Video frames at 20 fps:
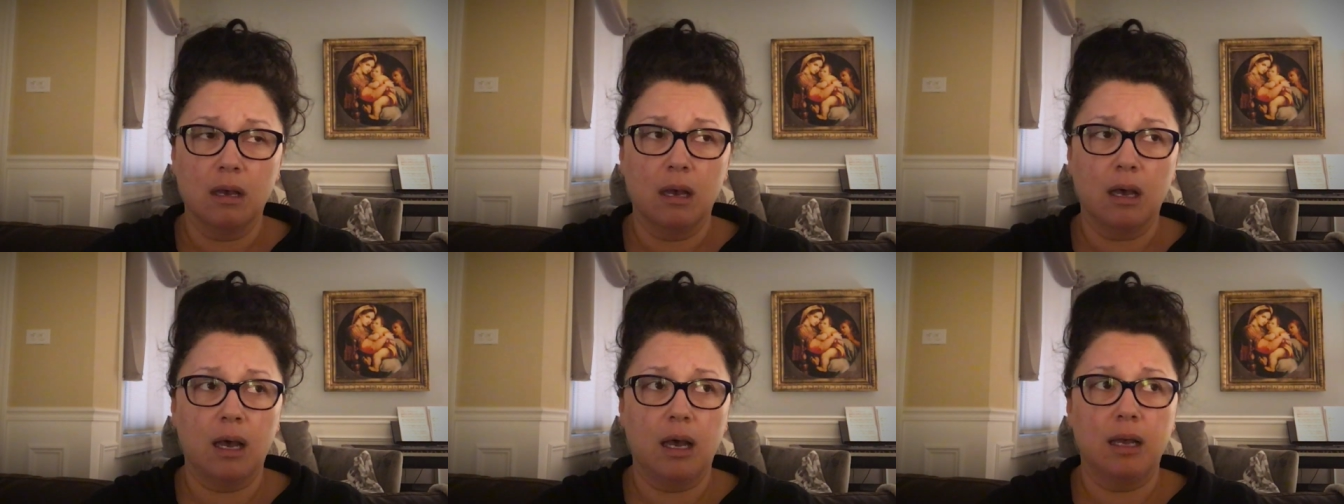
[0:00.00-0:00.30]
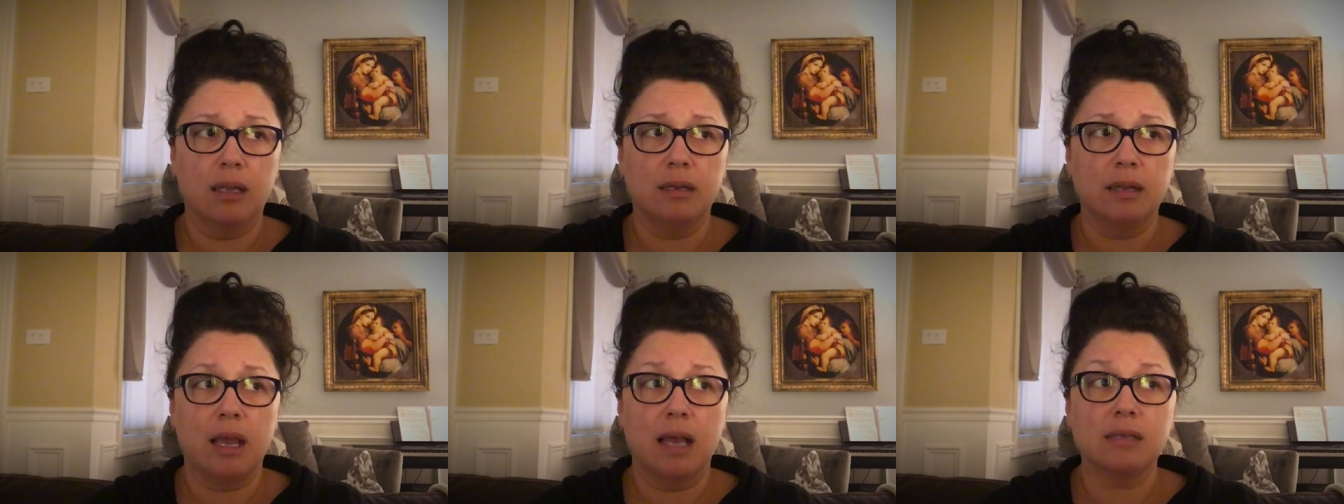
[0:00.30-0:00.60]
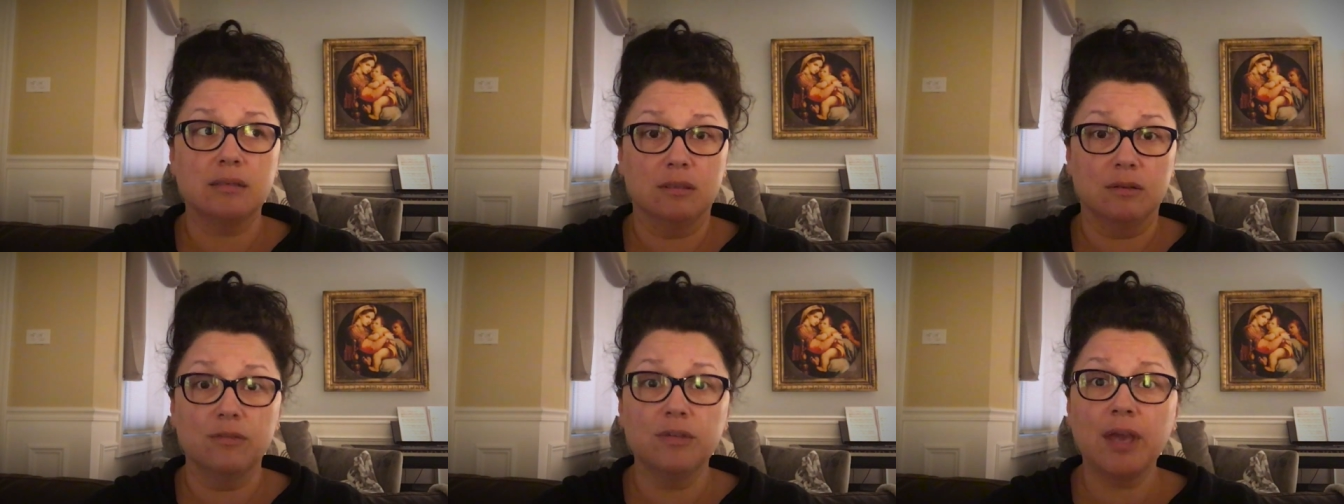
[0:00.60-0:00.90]
on
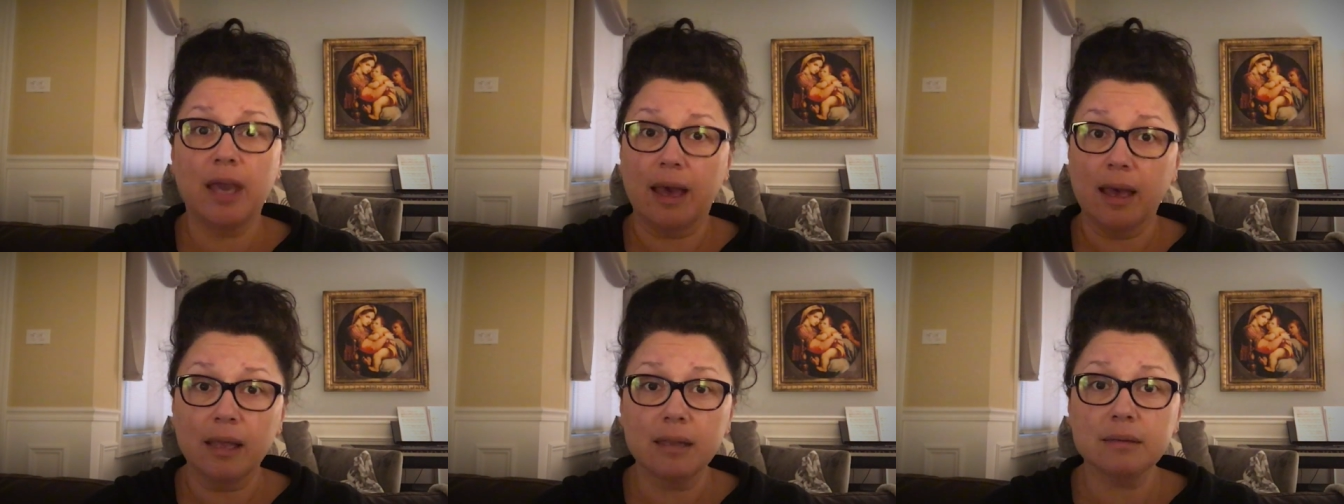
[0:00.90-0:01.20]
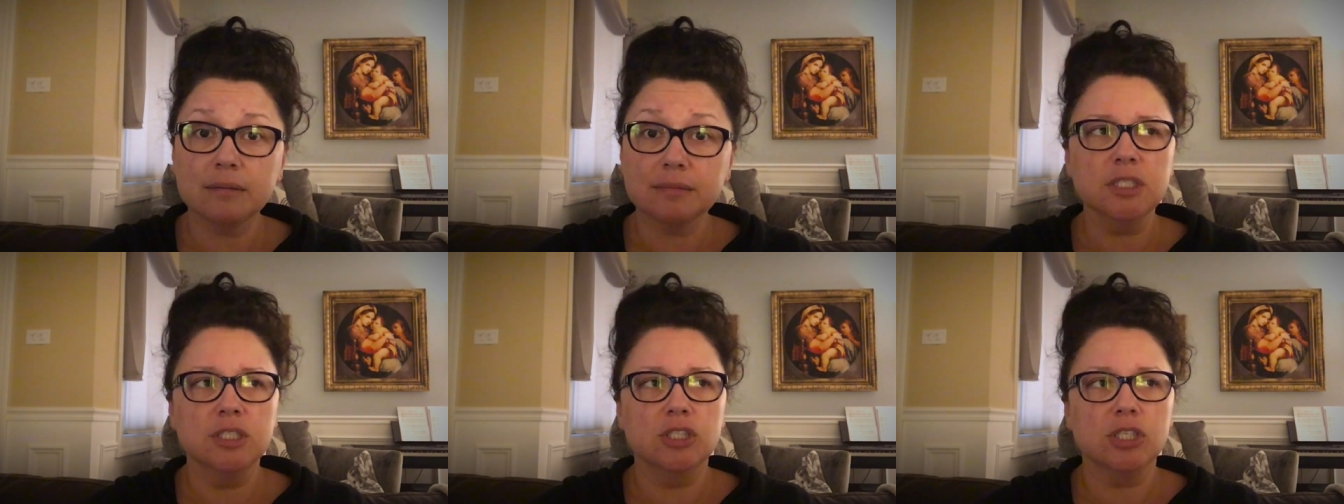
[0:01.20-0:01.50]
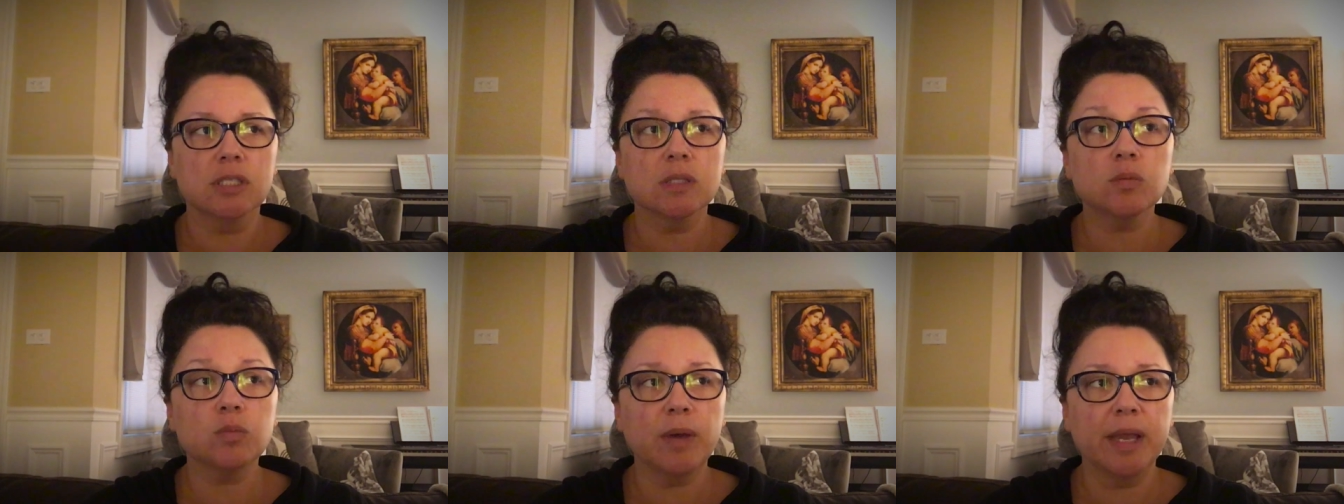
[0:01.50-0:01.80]
as of yet,
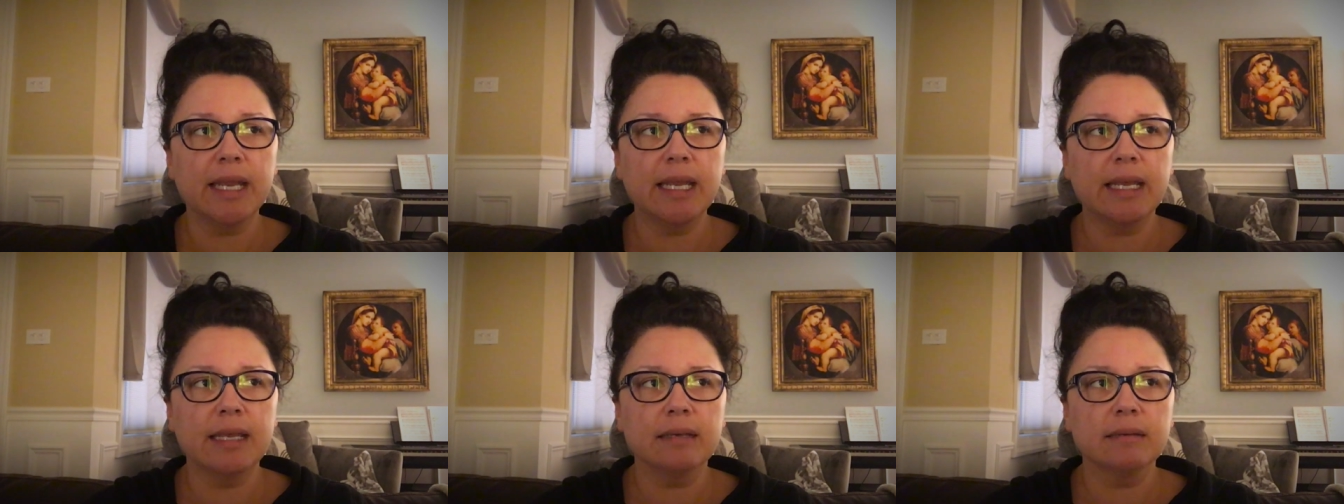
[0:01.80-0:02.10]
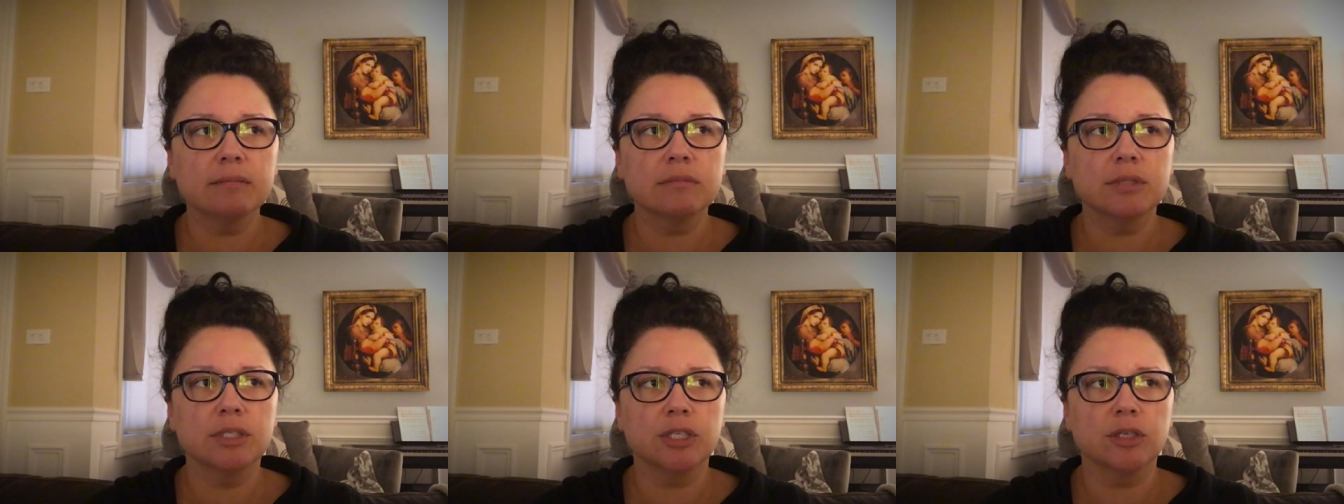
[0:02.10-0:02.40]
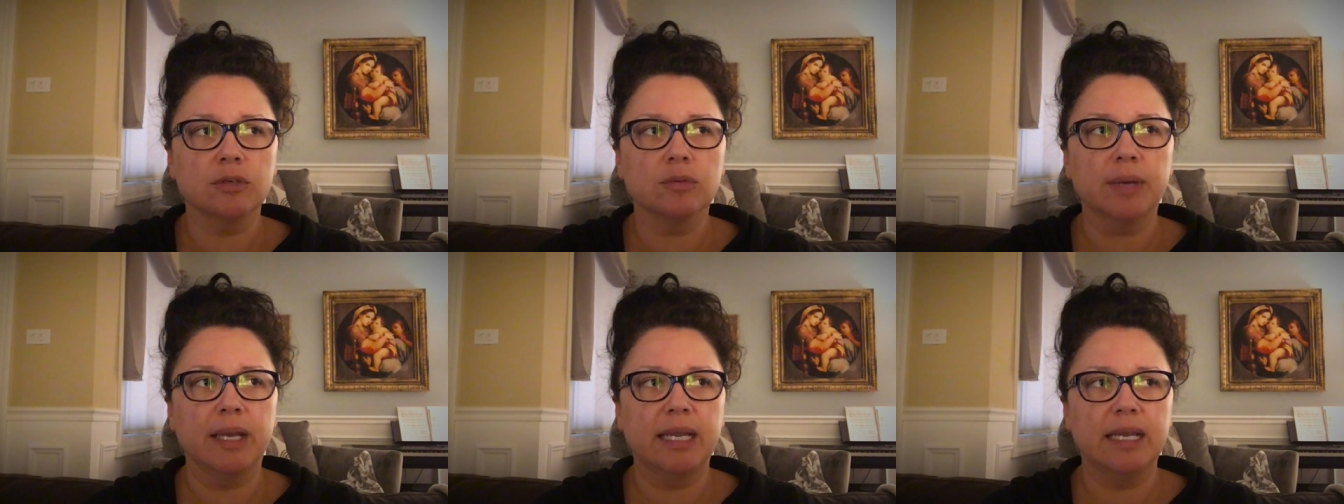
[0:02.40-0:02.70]
just waiting
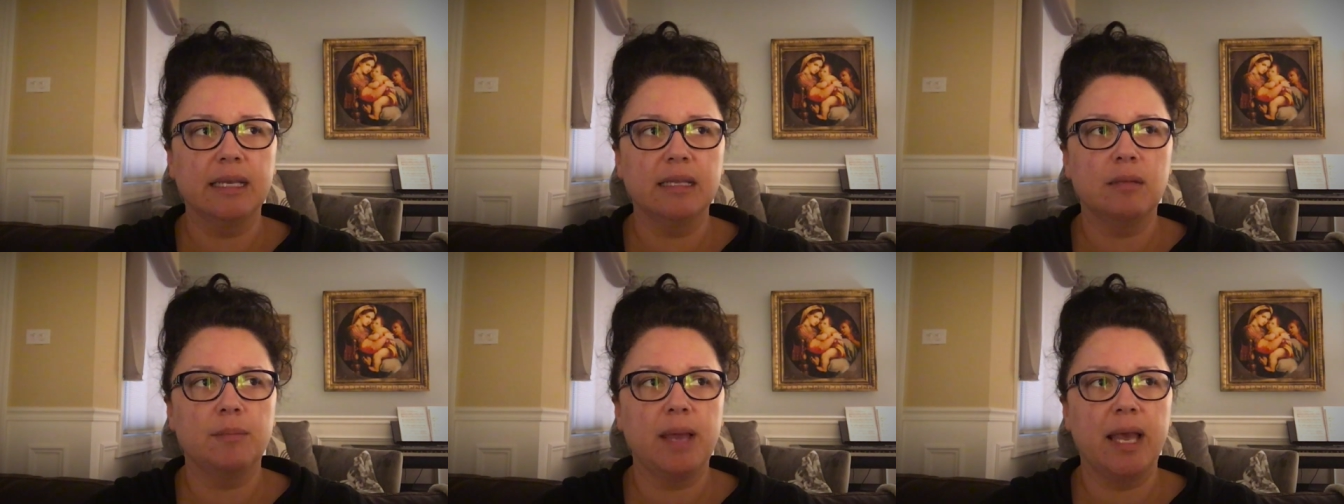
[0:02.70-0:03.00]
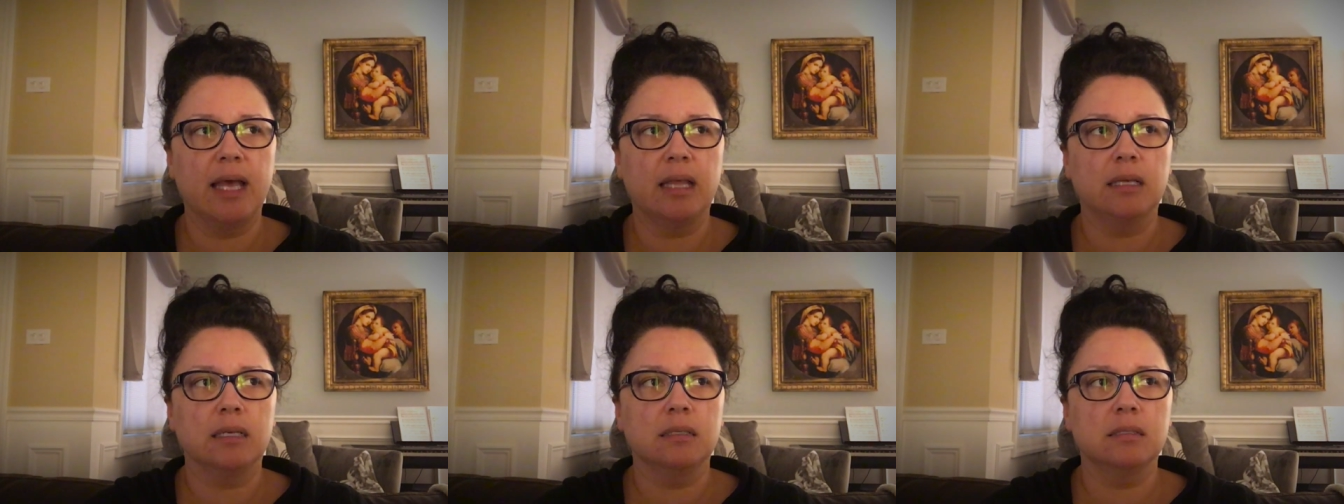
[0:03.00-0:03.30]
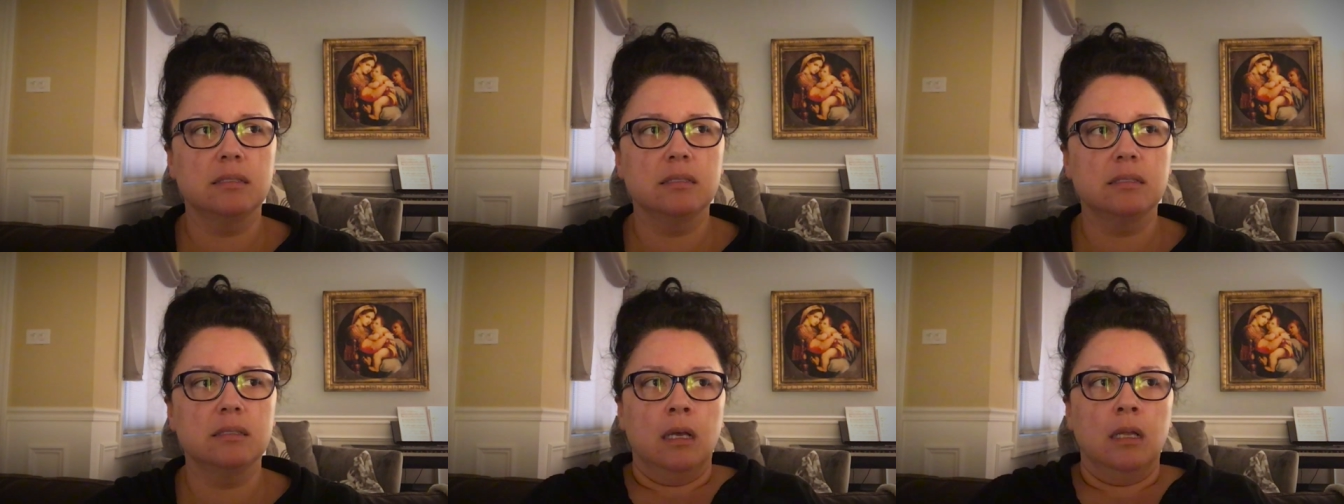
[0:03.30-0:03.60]
in the balance,